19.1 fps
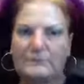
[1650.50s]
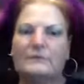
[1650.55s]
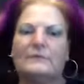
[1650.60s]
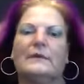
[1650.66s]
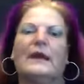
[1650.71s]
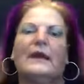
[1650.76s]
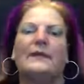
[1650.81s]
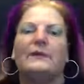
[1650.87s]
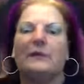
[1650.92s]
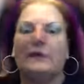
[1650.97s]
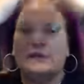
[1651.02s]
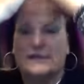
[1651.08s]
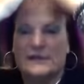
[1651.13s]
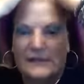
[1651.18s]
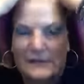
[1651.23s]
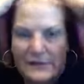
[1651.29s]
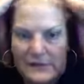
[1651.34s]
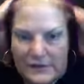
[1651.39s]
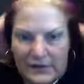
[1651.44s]
I wear
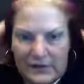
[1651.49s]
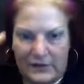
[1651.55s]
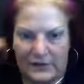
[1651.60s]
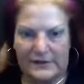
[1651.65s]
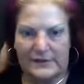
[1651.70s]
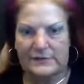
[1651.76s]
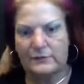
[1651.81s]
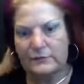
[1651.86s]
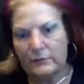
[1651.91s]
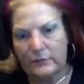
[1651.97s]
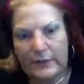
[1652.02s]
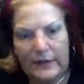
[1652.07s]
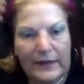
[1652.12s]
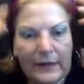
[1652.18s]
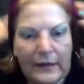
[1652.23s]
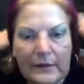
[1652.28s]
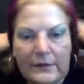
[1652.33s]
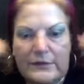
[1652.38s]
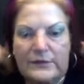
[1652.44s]
t-shirts when
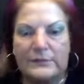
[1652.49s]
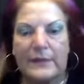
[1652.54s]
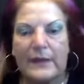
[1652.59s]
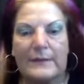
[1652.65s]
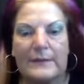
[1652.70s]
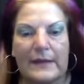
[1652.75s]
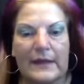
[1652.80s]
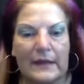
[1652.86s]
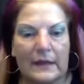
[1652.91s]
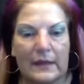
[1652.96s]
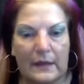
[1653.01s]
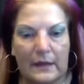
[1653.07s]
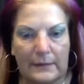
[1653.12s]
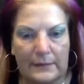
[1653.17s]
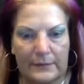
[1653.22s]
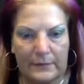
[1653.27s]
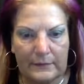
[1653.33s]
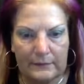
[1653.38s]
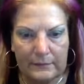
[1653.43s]
I do my
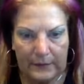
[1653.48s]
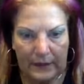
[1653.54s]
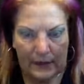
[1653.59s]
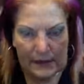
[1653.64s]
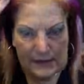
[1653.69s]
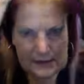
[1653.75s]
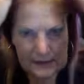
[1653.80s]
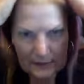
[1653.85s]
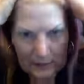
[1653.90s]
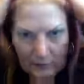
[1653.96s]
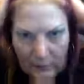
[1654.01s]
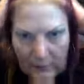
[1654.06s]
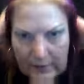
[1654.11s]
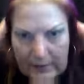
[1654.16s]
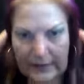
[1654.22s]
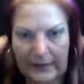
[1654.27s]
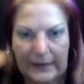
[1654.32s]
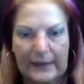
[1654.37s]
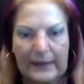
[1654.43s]
makeup because I don't
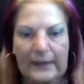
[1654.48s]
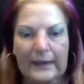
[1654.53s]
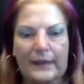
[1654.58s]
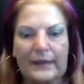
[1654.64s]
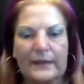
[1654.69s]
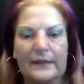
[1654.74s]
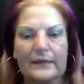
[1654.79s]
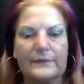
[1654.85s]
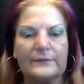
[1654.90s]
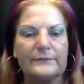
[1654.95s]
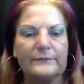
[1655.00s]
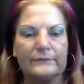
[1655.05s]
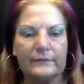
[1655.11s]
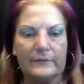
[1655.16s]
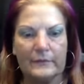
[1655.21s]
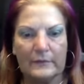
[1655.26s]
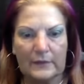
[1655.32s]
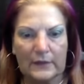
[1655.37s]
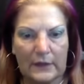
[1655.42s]
want to get it,
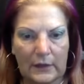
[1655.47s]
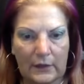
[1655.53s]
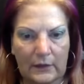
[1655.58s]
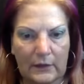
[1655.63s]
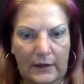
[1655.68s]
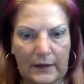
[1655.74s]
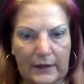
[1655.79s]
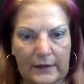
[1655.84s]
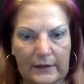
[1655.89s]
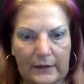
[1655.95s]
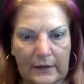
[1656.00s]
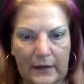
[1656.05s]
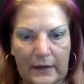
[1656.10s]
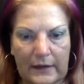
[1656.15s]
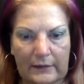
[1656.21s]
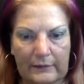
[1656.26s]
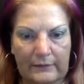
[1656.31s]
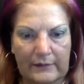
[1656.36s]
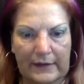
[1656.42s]

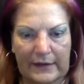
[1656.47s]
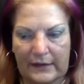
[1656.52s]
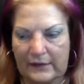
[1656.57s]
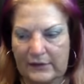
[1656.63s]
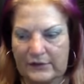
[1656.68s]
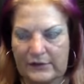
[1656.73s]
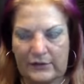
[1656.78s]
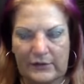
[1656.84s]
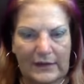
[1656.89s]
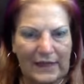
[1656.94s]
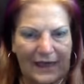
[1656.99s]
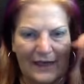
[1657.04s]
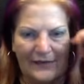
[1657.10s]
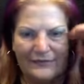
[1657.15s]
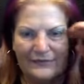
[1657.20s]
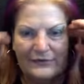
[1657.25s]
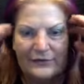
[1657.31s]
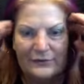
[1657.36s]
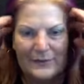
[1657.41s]
on a regular shirt. And I
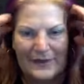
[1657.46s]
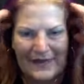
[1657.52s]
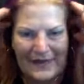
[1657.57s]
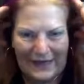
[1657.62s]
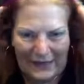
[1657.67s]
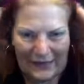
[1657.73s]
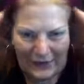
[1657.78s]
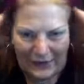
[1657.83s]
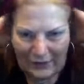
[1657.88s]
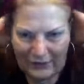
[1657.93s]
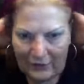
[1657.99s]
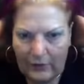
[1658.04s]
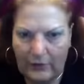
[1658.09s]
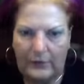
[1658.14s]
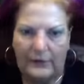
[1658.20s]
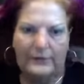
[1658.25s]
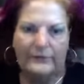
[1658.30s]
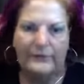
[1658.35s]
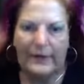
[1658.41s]
have to do my hair and
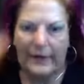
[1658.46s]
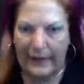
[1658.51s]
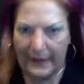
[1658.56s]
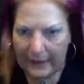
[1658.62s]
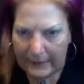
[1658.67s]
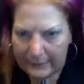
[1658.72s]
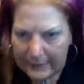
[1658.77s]
all of that.